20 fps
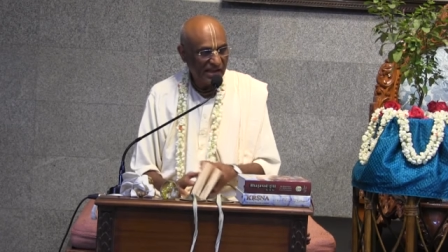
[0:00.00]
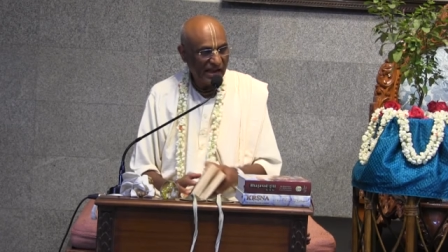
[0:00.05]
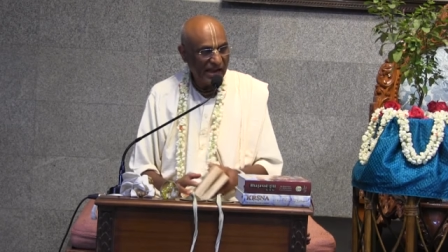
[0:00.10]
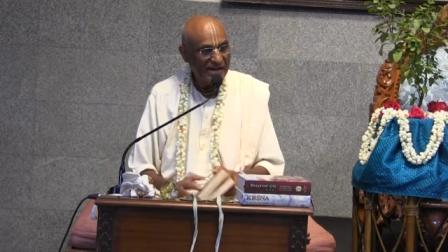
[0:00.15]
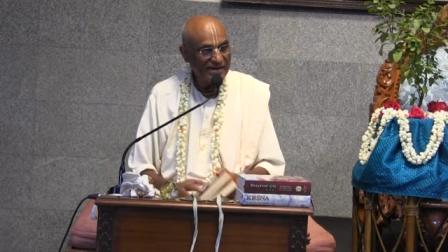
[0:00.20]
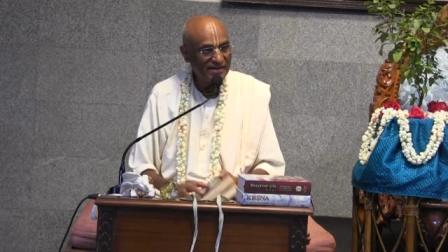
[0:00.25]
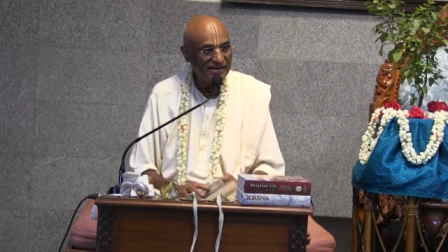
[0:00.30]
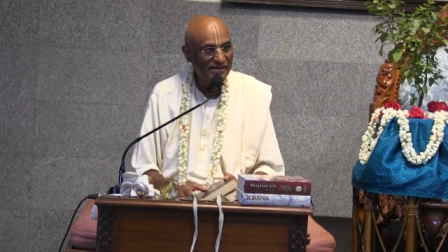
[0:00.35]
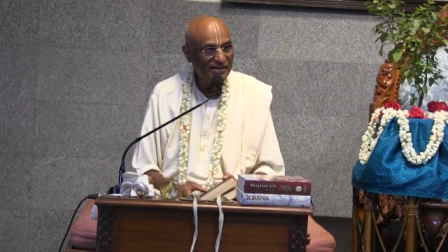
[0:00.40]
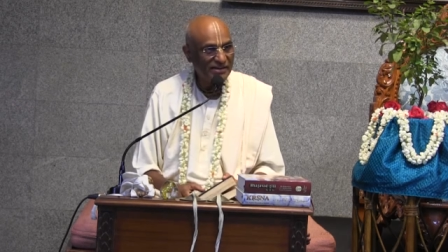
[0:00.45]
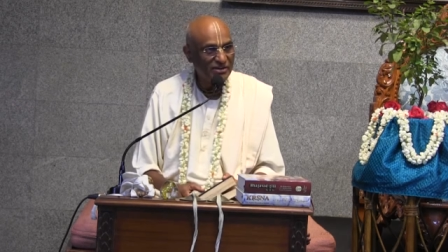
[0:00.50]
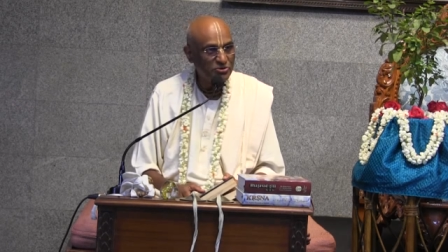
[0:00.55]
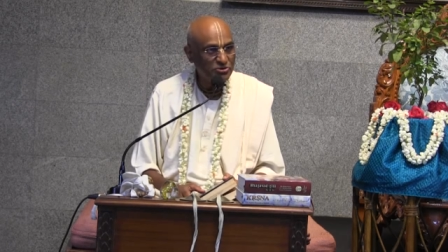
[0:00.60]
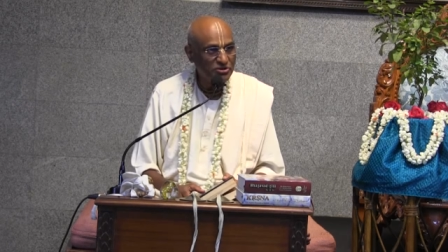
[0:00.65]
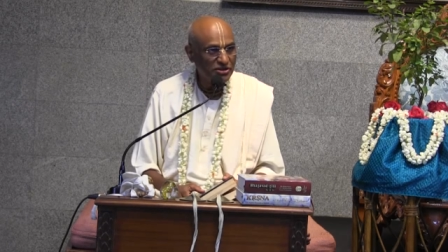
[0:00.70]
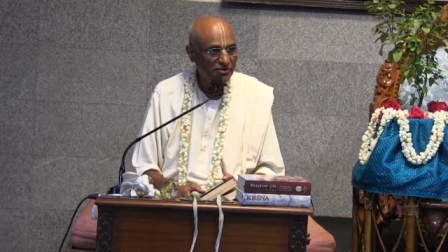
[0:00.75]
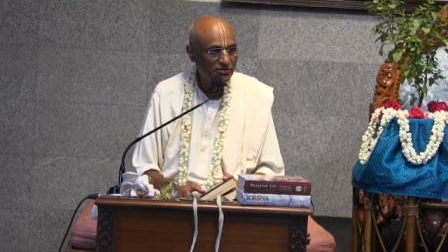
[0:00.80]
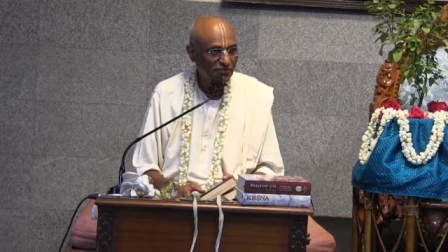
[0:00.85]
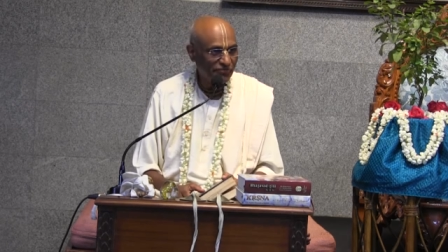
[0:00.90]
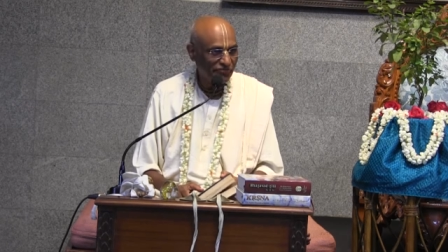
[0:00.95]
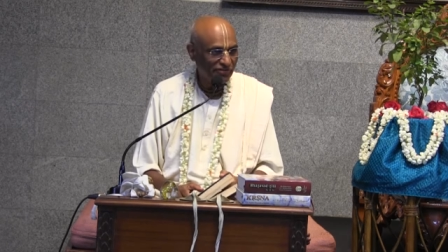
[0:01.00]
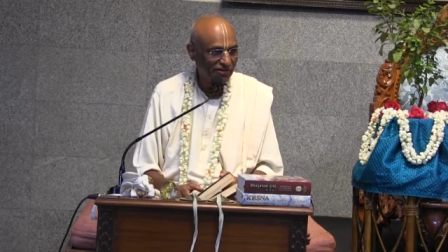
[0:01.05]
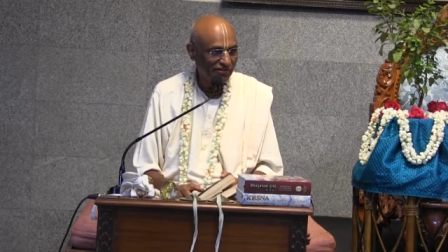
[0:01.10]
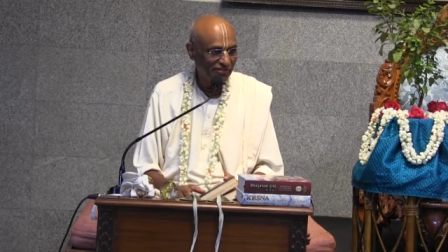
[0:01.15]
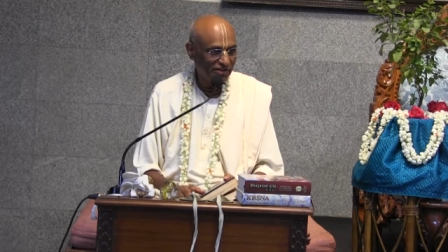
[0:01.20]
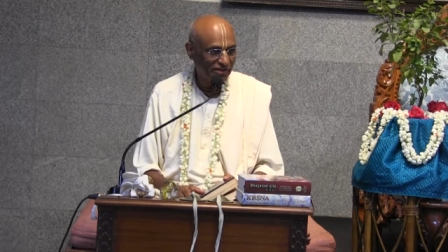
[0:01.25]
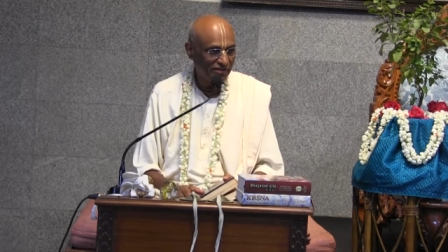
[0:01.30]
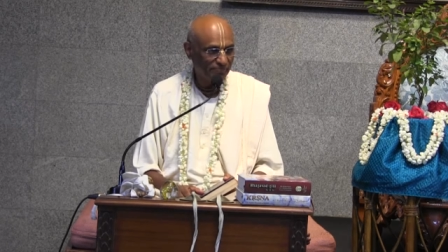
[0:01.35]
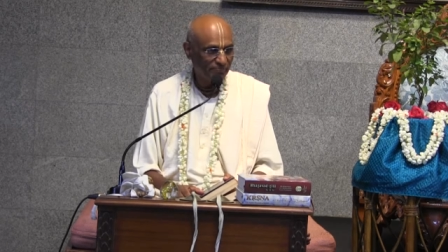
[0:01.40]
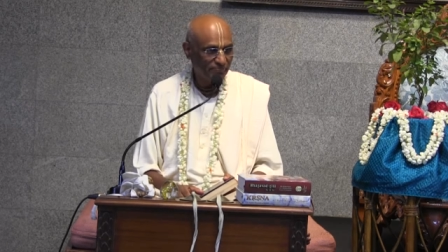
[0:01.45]
And using your free
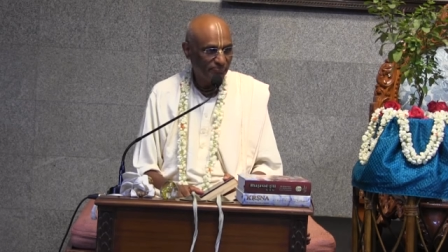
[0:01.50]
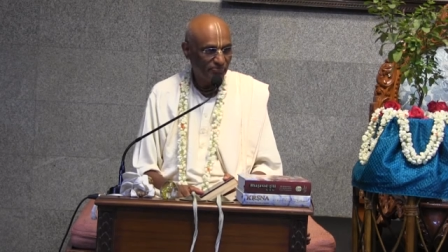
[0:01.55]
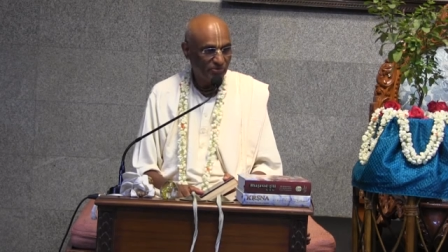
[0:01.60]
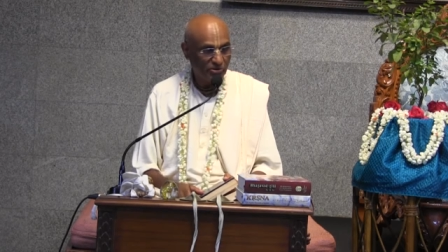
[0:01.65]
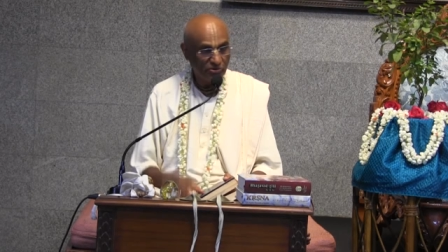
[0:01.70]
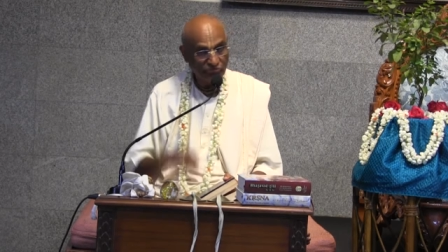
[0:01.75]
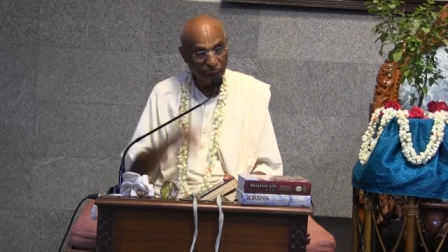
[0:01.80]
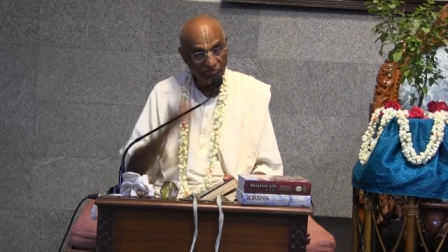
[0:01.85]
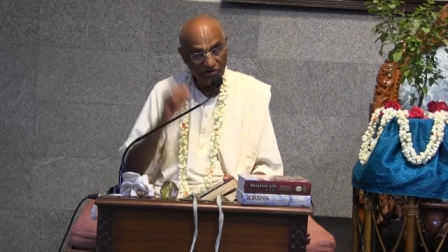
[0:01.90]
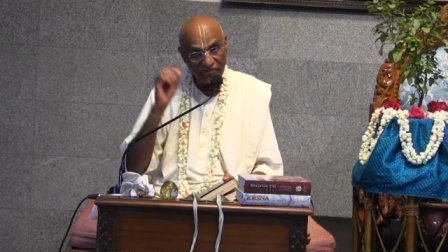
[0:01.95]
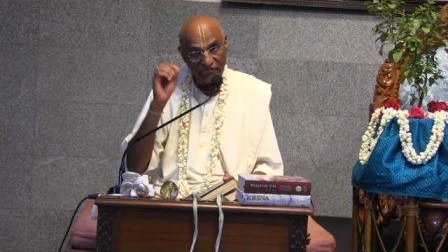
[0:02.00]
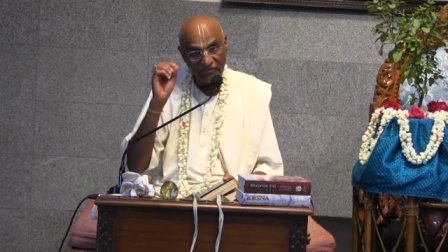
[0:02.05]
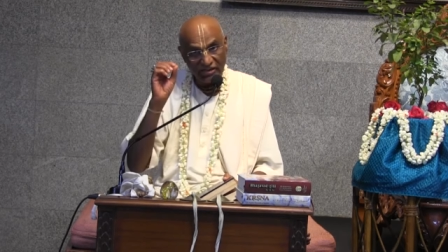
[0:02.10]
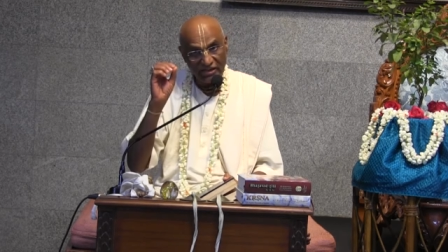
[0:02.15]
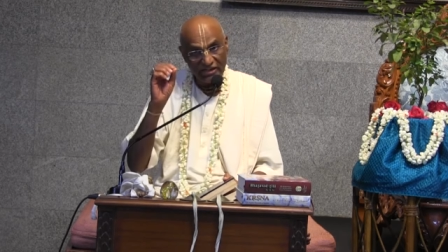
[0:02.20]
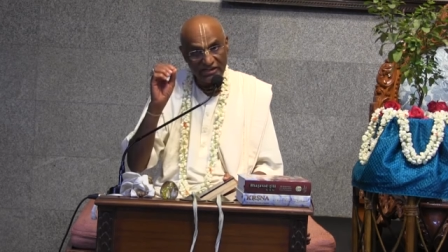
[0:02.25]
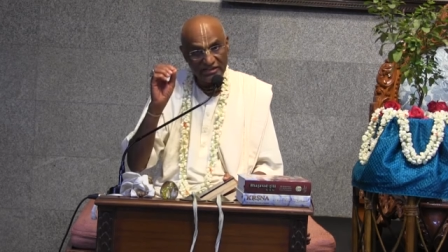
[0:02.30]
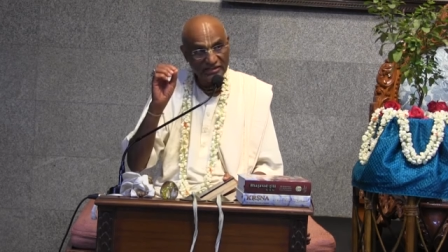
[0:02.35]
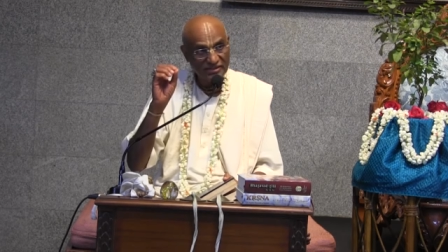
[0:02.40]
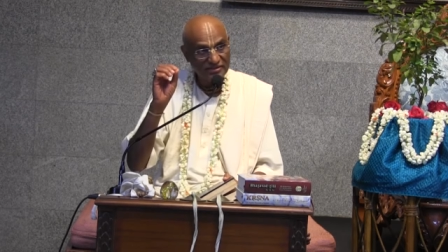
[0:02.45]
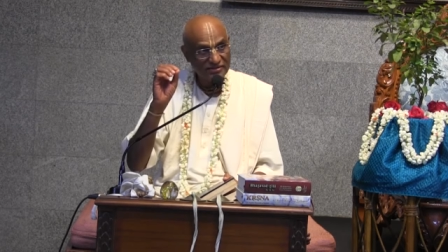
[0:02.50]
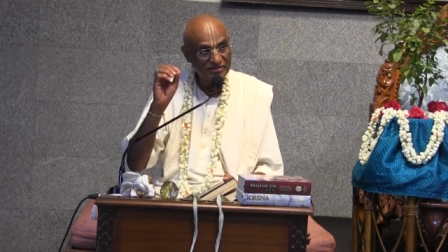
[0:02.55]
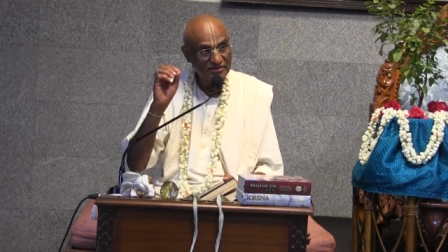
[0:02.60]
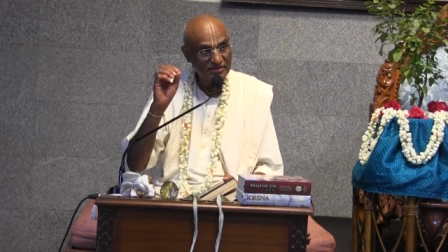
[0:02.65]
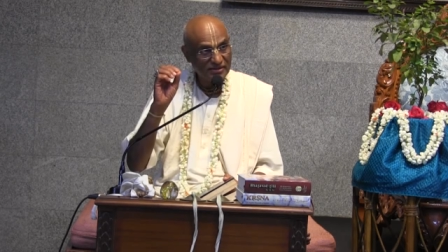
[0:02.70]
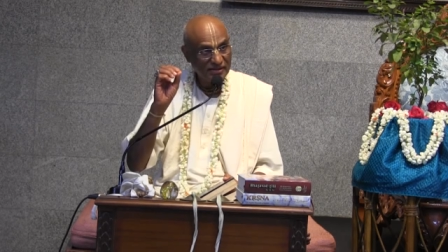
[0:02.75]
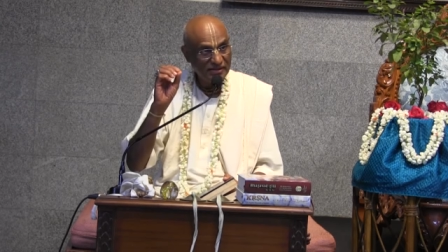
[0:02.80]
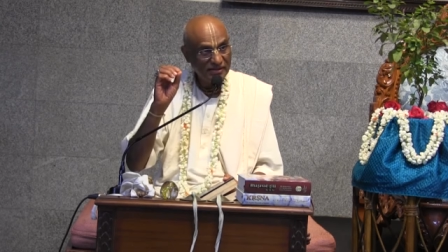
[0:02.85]
will. Your free will is